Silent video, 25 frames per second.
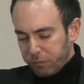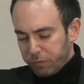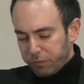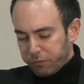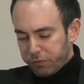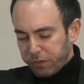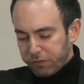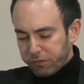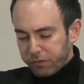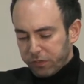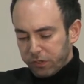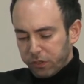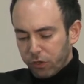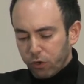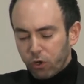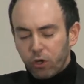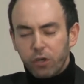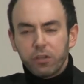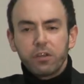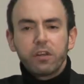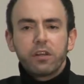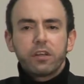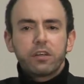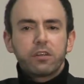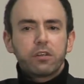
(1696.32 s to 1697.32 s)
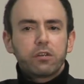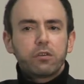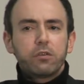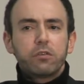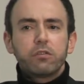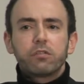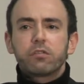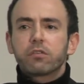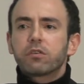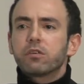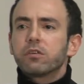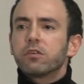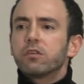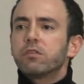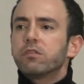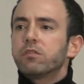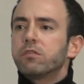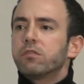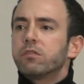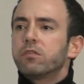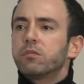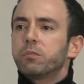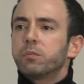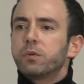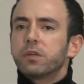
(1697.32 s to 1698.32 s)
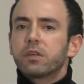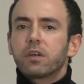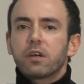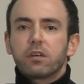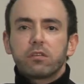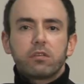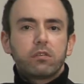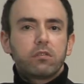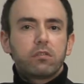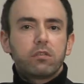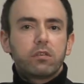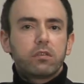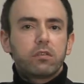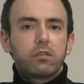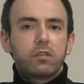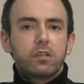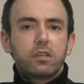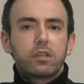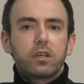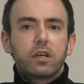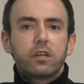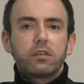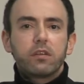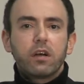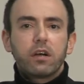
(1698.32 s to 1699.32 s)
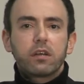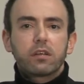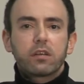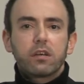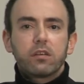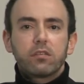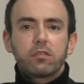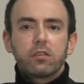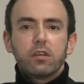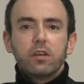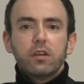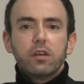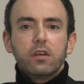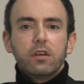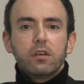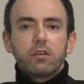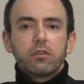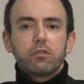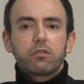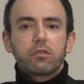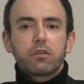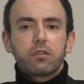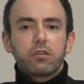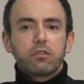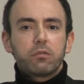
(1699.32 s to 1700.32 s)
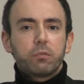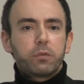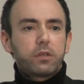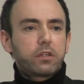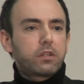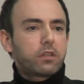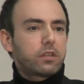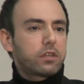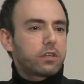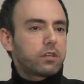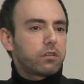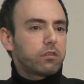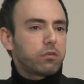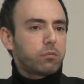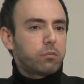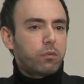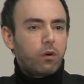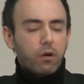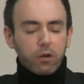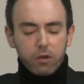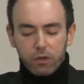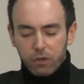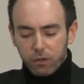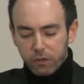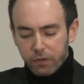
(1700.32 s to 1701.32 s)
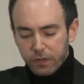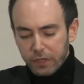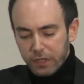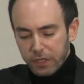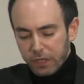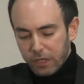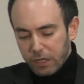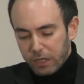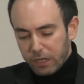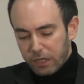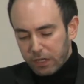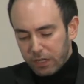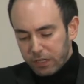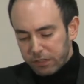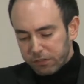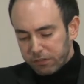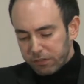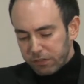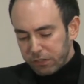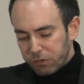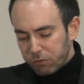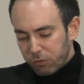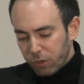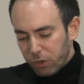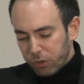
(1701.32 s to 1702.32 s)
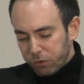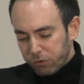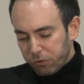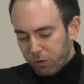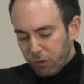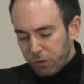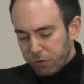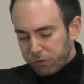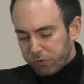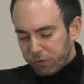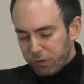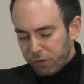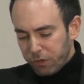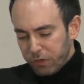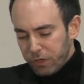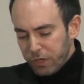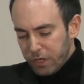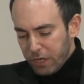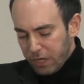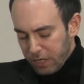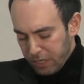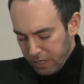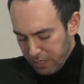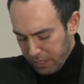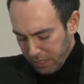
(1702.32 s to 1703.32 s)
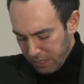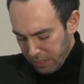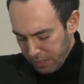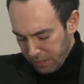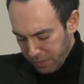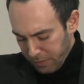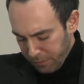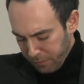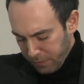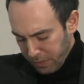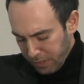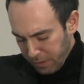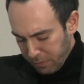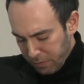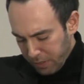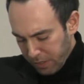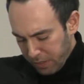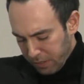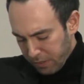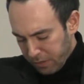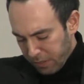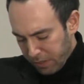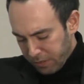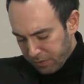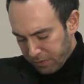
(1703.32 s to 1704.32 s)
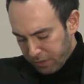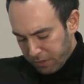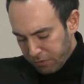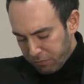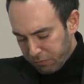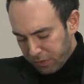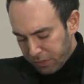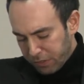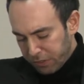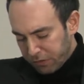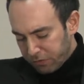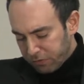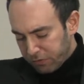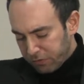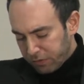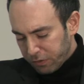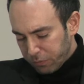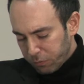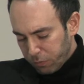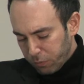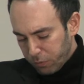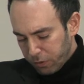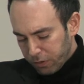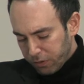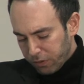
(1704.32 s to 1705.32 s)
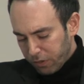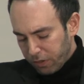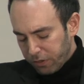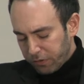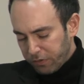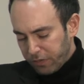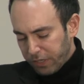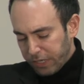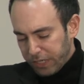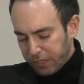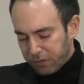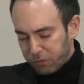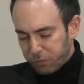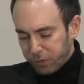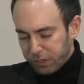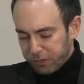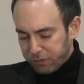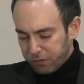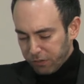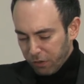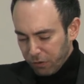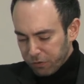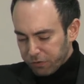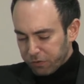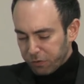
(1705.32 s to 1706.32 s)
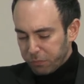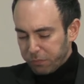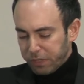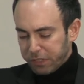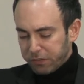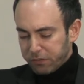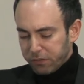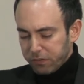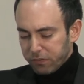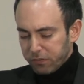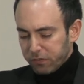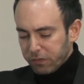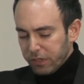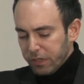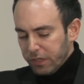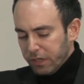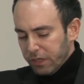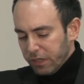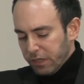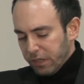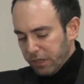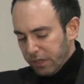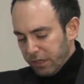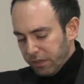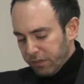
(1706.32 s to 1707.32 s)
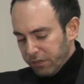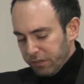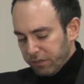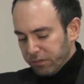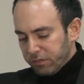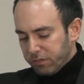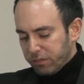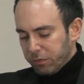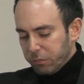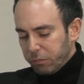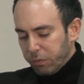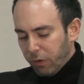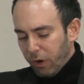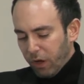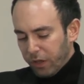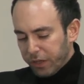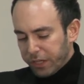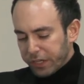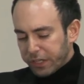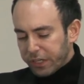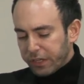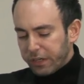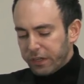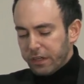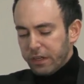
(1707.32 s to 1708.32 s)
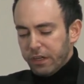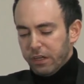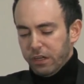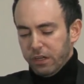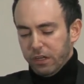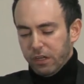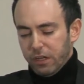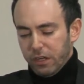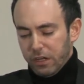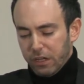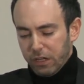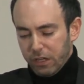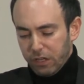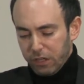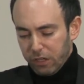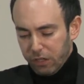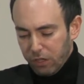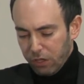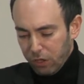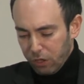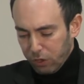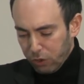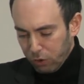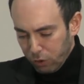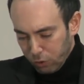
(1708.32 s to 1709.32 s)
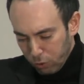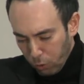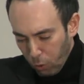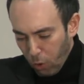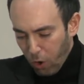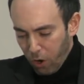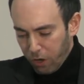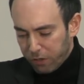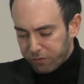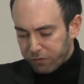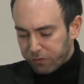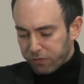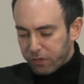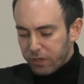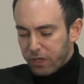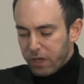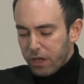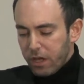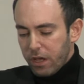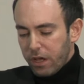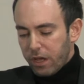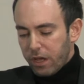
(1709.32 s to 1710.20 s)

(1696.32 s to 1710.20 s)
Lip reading: Professor Hernle, who is going to speak. She's not here, I guess. Who's going to speak here tomorrow? She wrote also a very interesting book on that, where she also mentions this symbolic laws.